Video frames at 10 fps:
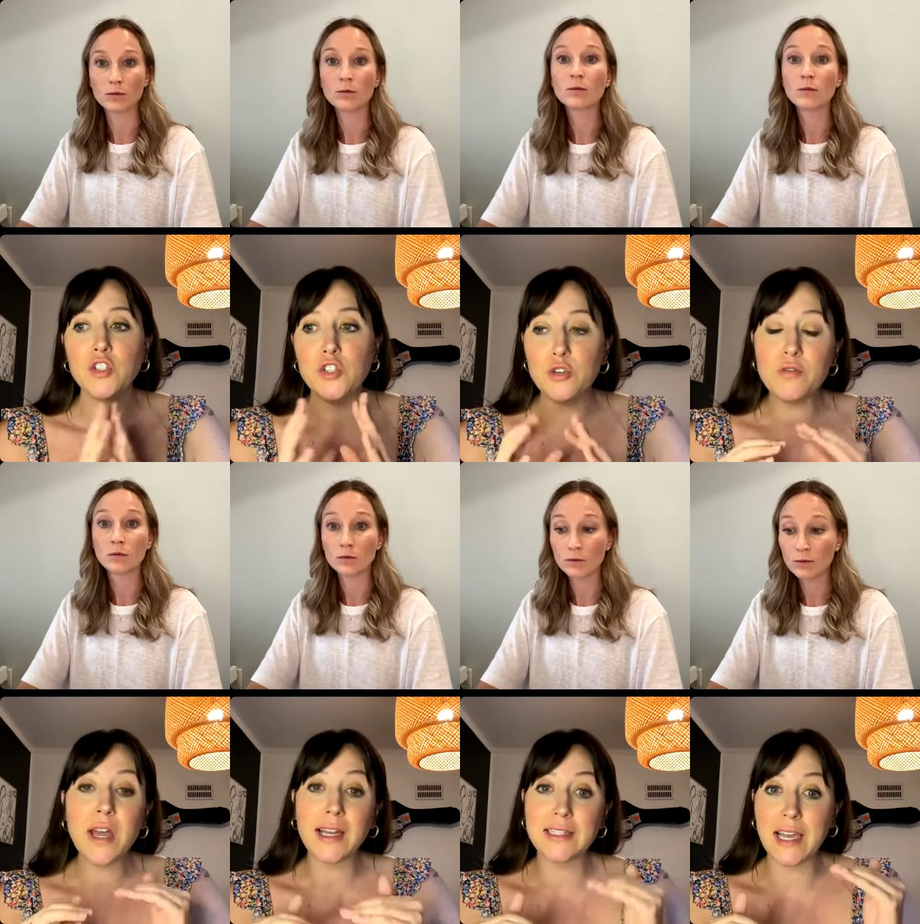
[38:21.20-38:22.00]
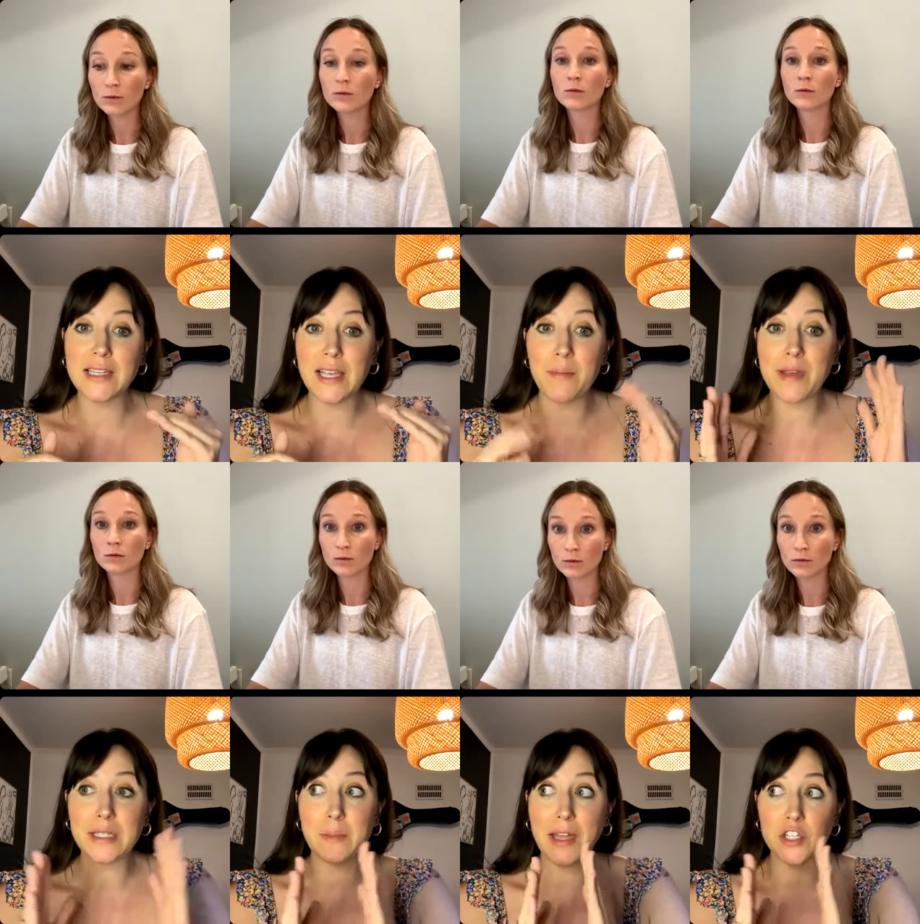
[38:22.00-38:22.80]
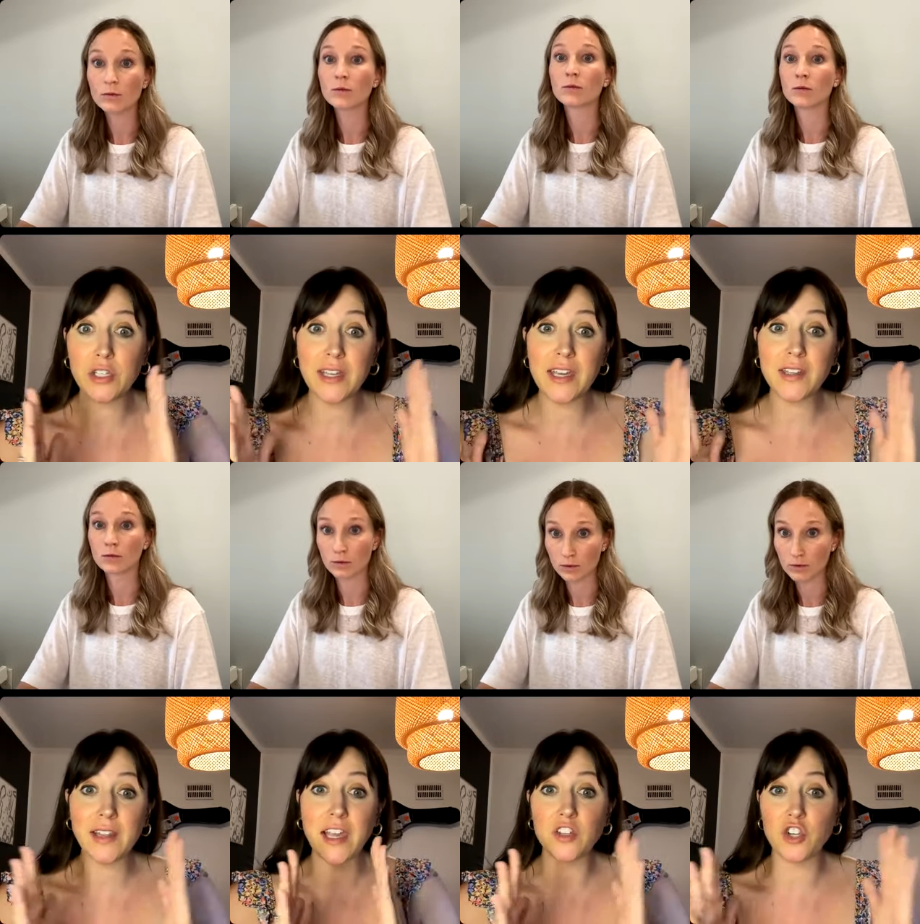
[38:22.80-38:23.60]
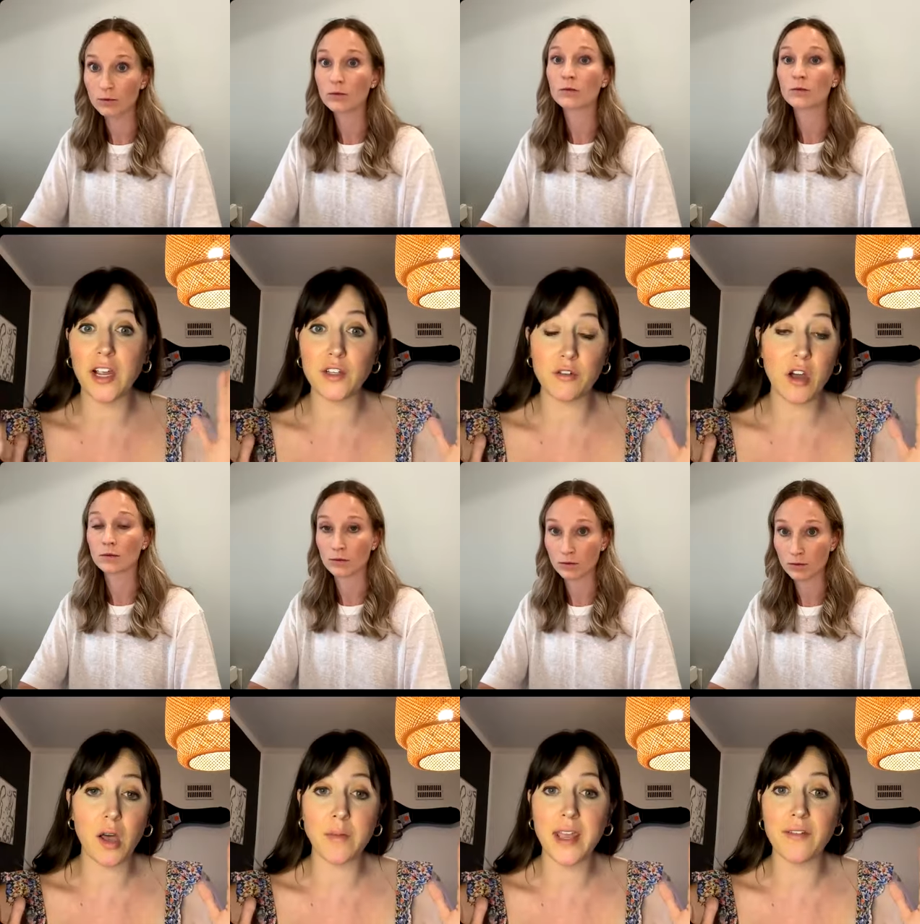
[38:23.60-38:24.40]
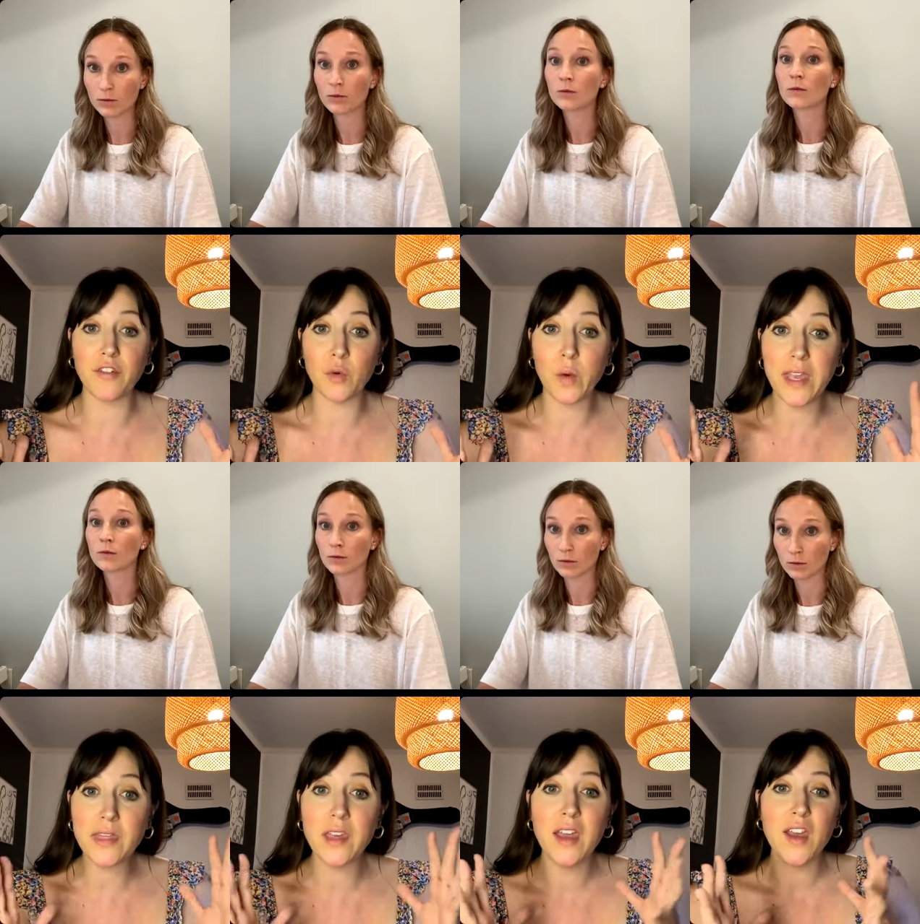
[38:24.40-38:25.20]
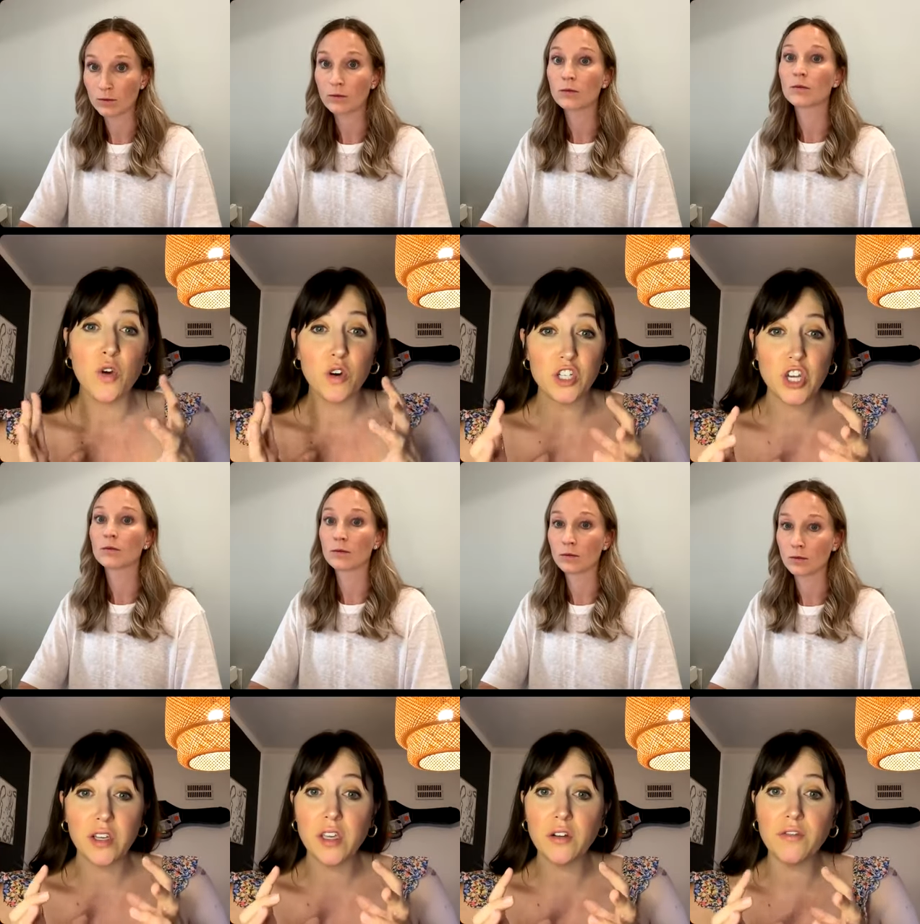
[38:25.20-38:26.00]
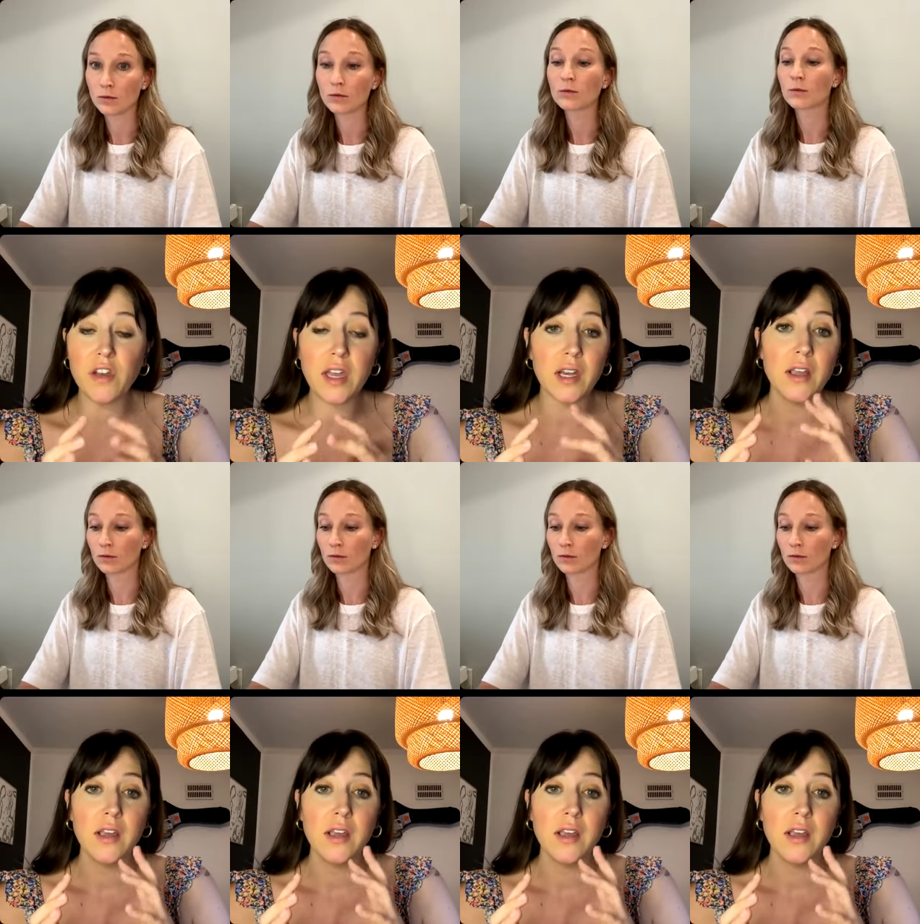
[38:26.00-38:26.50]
Speaker 1: do not size up, especially like trying to accommodate for width or a chunkier foot.